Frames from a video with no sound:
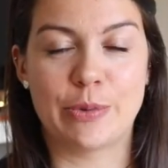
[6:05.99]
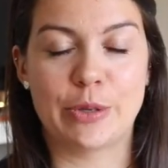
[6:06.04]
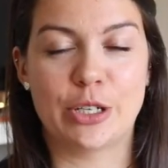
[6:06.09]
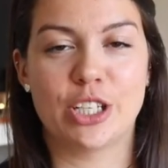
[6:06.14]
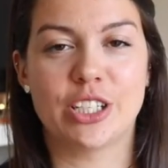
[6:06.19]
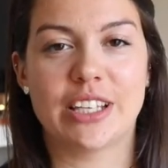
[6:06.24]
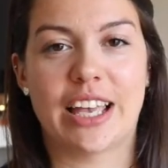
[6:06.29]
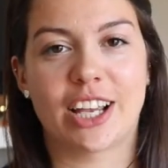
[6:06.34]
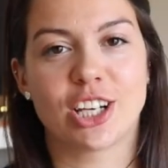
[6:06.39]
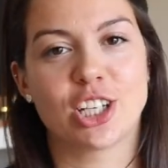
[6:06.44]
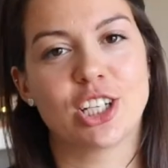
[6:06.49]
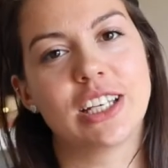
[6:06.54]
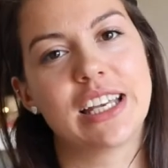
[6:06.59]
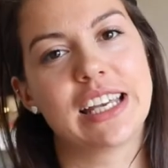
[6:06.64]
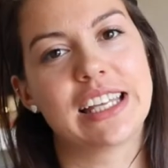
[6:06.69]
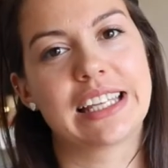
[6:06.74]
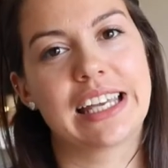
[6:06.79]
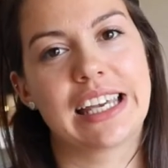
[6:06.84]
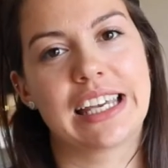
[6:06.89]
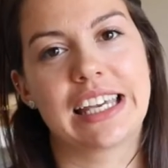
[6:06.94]
which is
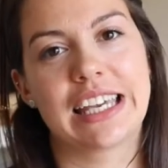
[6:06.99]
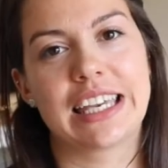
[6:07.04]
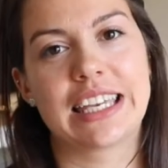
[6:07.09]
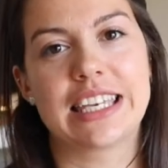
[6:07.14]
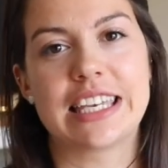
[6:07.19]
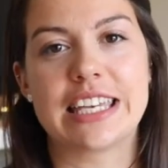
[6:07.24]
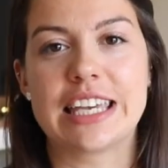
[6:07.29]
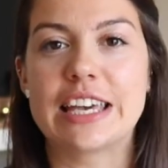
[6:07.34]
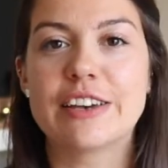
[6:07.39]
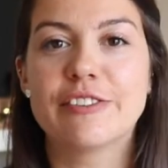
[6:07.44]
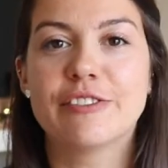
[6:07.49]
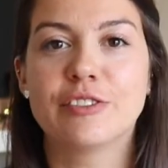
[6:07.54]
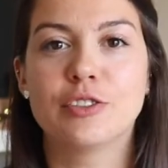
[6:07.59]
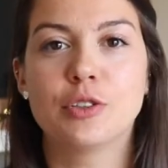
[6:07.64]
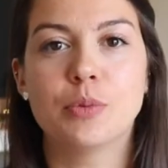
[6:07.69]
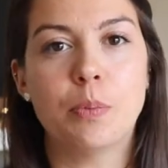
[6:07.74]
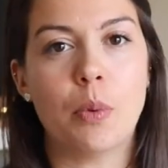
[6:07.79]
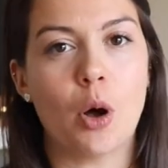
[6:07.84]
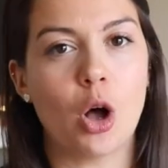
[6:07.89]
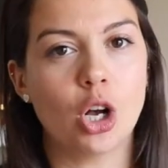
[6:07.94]
actually like a
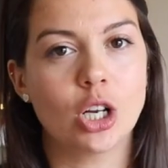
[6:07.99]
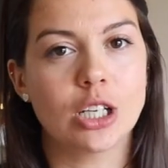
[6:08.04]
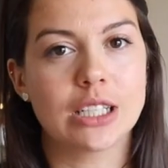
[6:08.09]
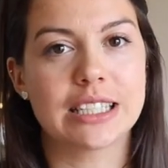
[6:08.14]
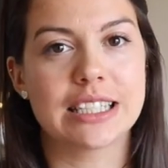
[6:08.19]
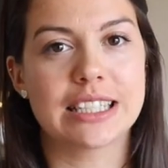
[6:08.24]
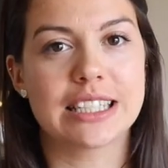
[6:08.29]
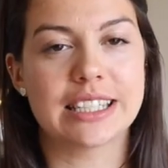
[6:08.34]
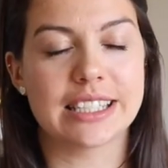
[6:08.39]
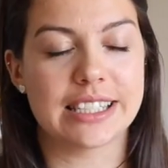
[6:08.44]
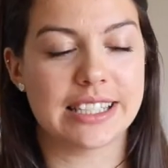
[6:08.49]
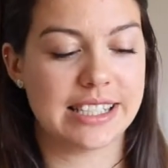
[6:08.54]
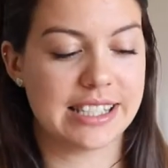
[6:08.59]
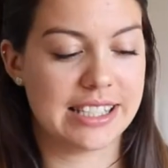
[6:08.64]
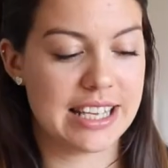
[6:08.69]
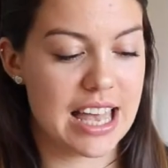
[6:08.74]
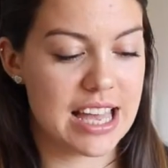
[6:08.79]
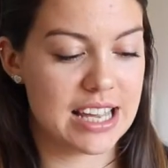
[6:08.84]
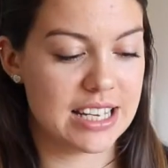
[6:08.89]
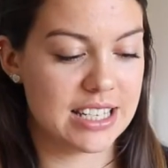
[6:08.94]
gift box
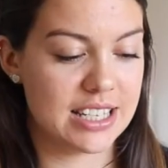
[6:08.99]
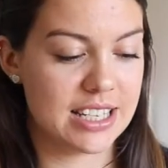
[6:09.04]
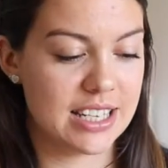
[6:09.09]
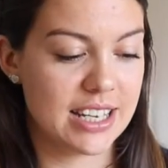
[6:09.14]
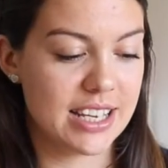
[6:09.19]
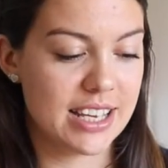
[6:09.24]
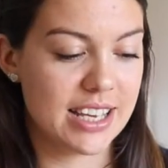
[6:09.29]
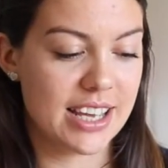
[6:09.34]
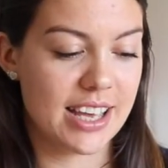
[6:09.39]
set.